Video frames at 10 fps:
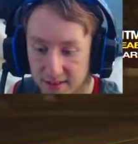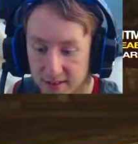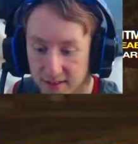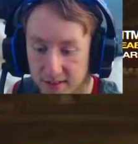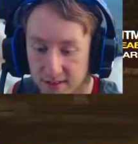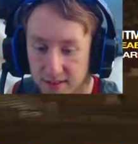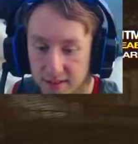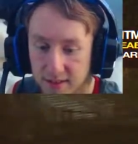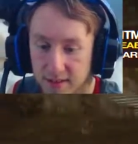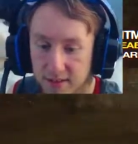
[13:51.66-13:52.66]

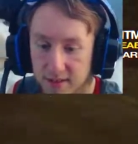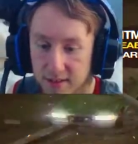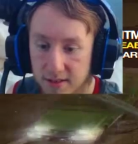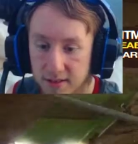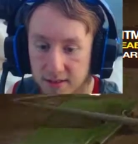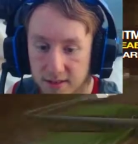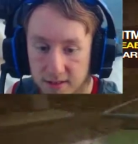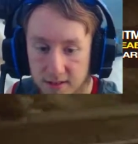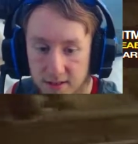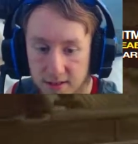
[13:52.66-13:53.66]

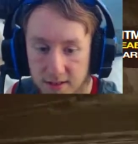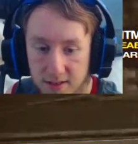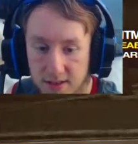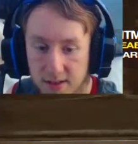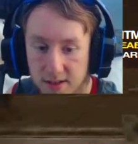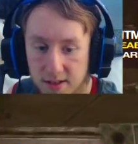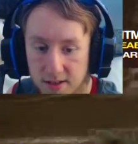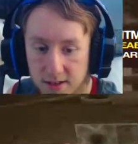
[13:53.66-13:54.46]
(silence)